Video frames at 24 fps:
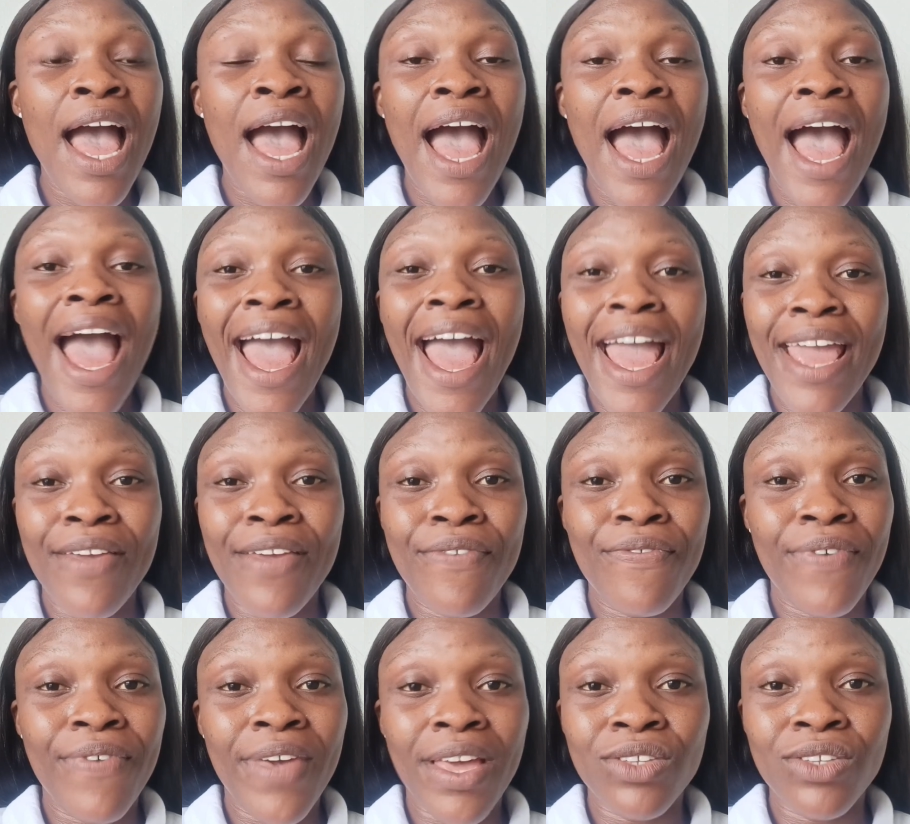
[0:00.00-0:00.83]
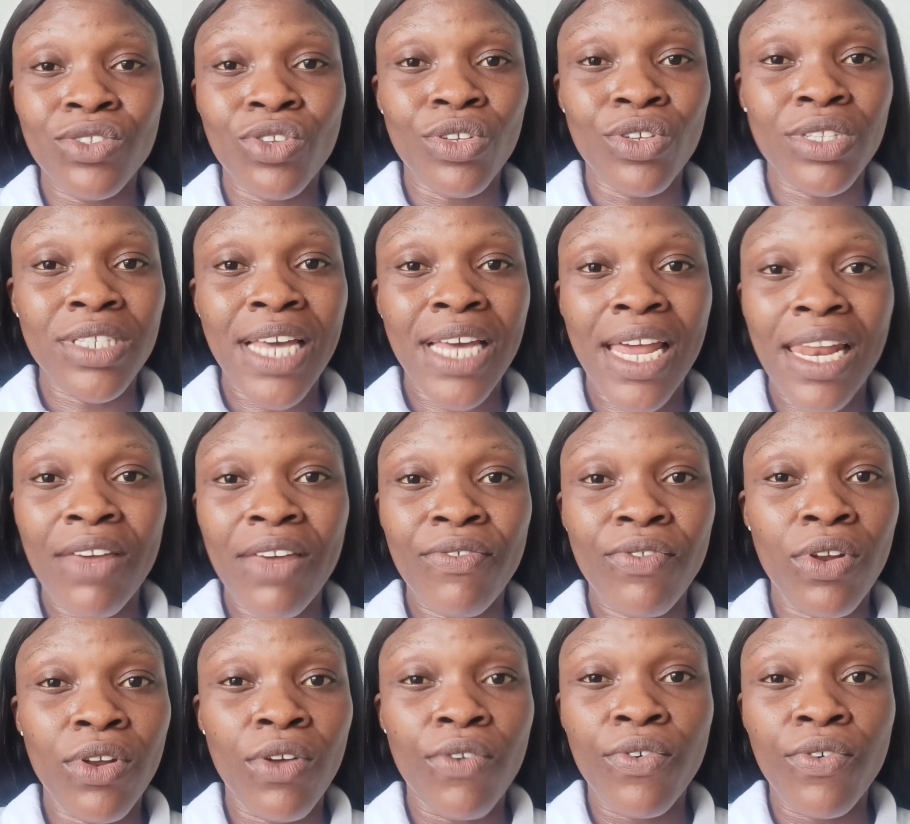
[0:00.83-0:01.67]
high effects on their
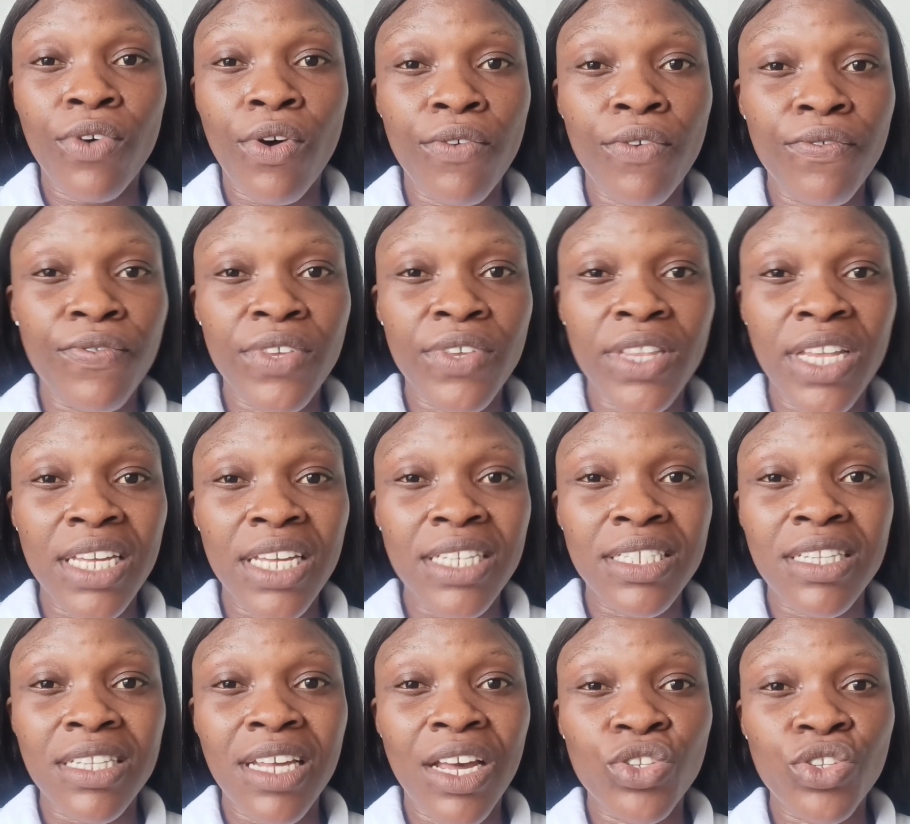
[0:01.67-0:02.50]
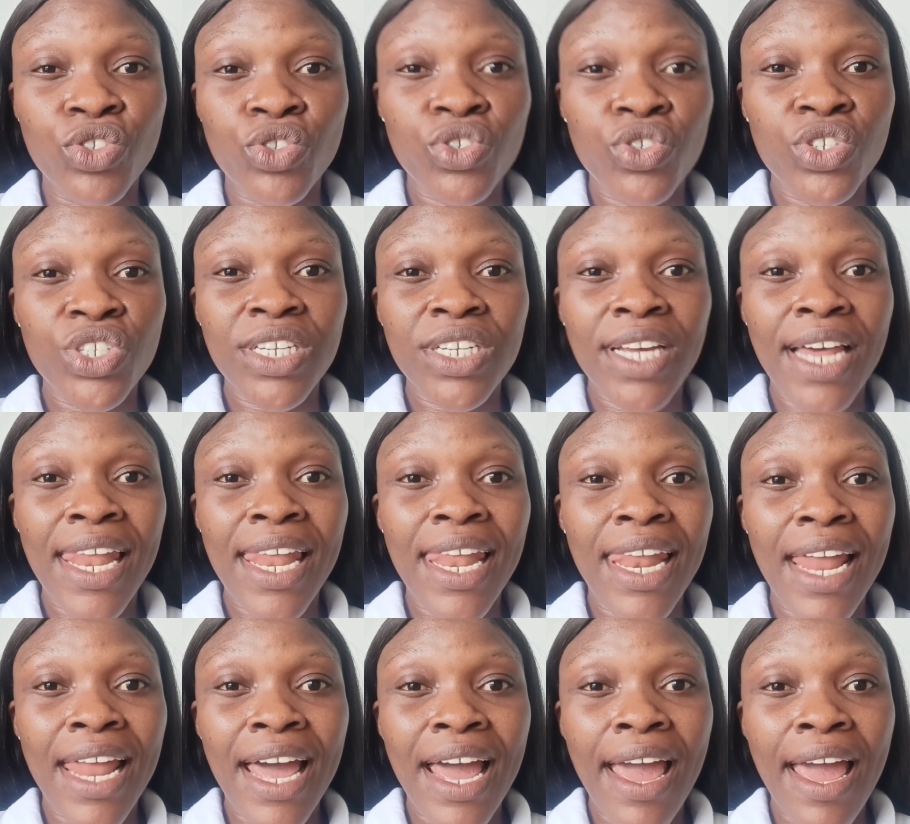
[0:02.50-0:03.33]
level of confidence, their social
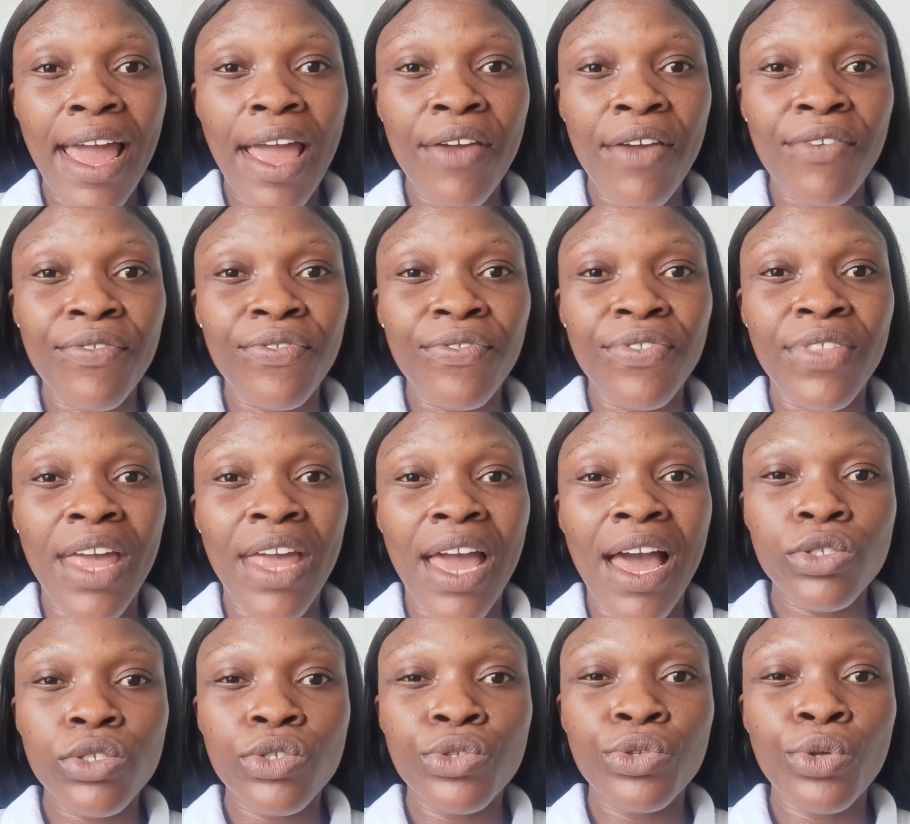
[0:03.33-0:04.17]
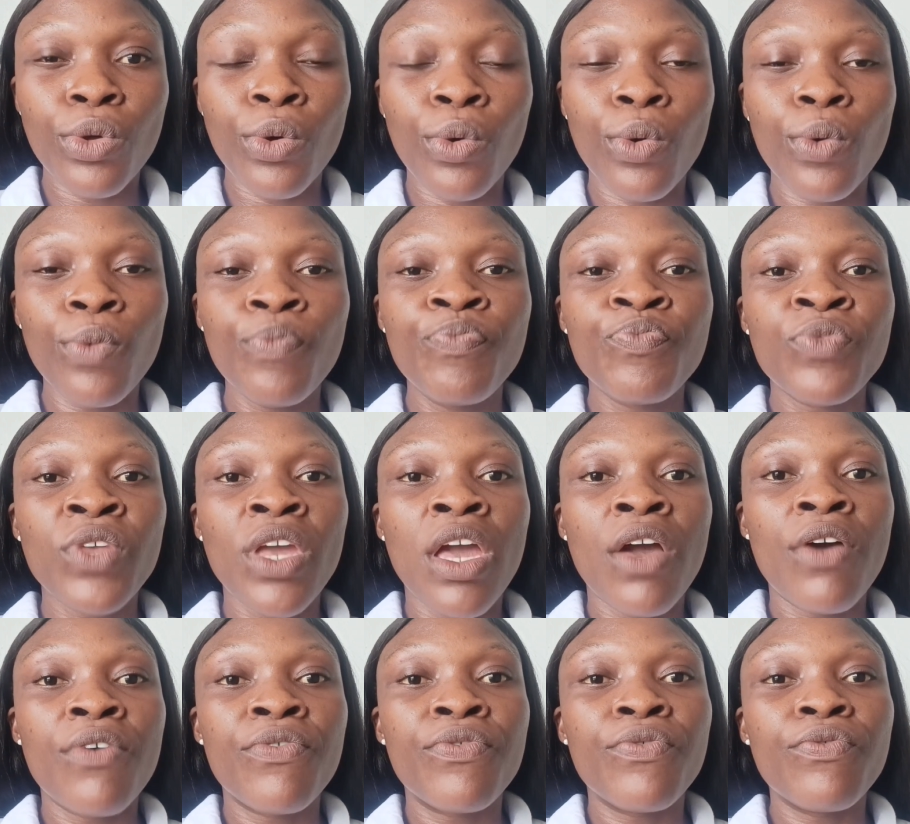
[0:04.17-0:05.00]
life, so
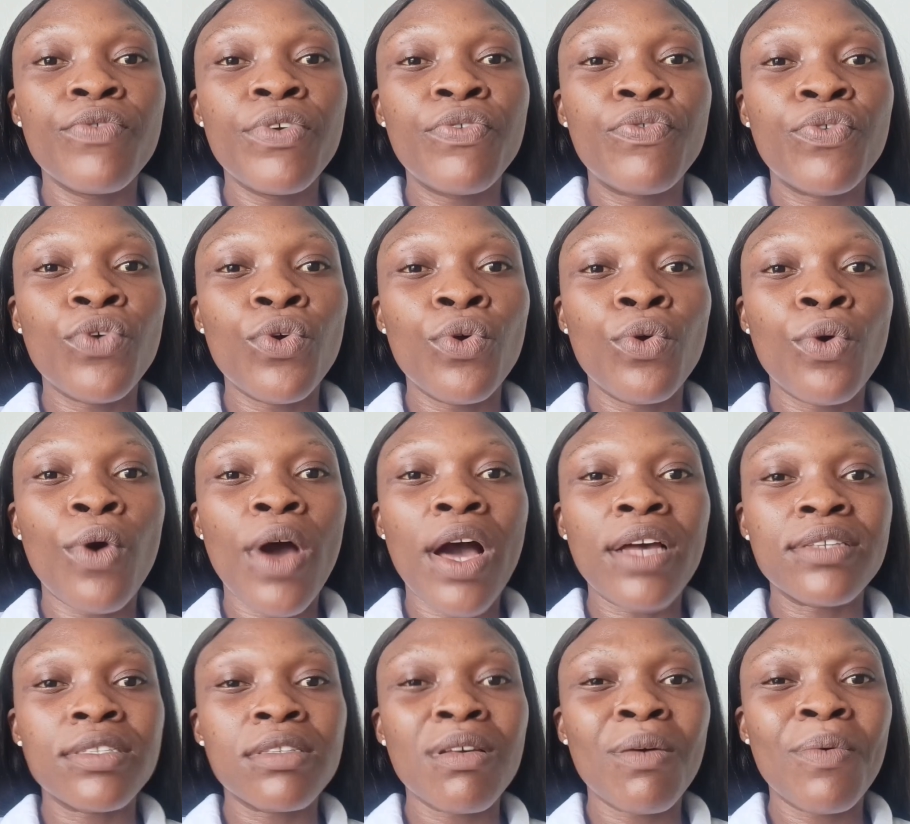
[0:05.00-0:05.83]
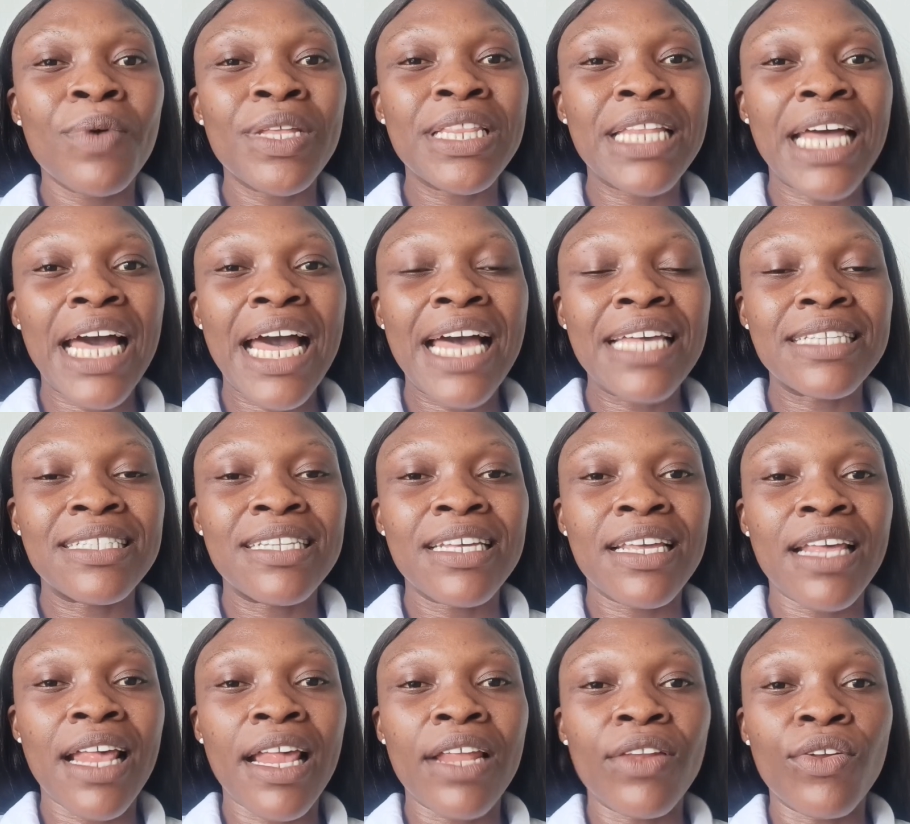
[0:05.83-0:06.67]
if you are someone that has
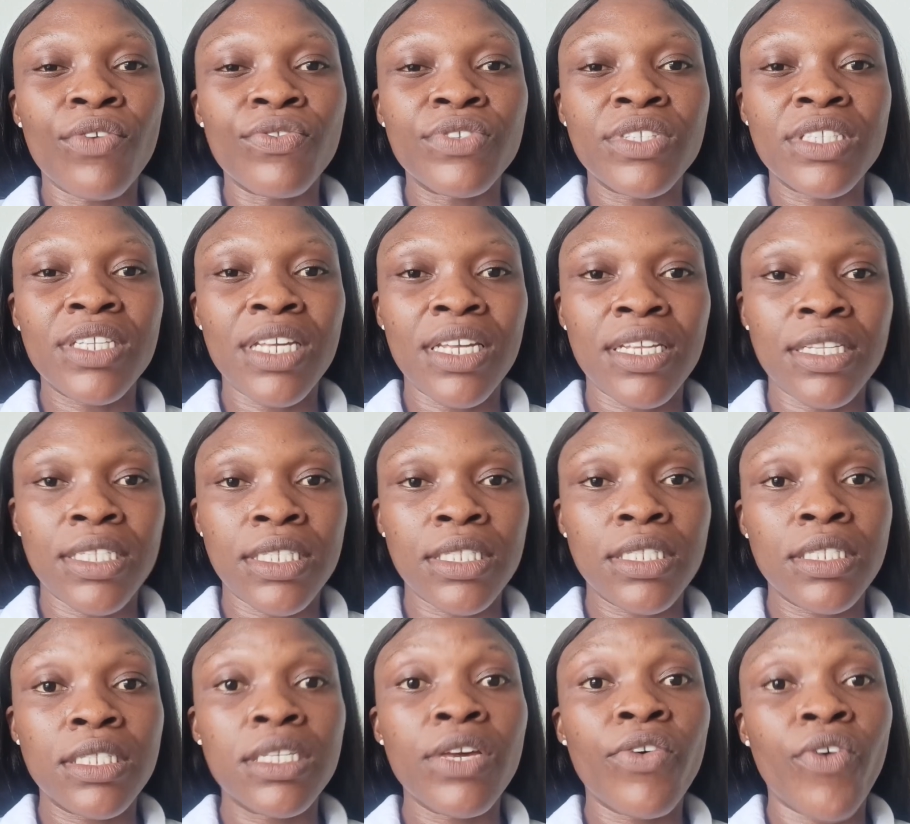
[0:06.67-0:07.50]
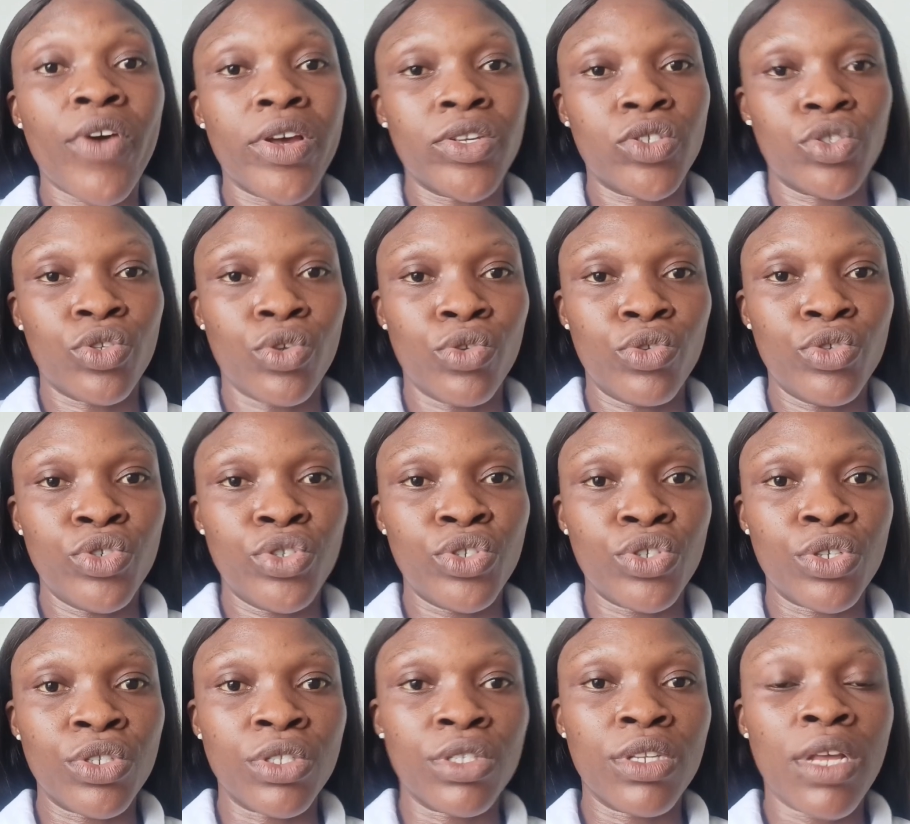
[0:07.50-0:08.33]
the kind of stain, there are
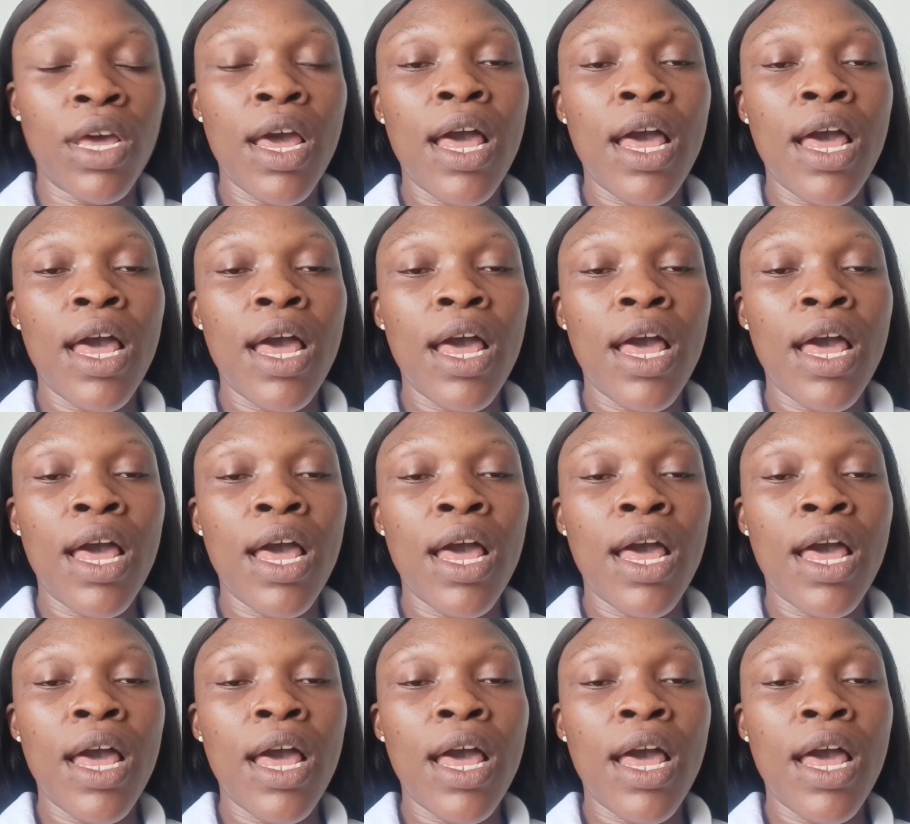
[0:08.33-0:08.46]
solutions.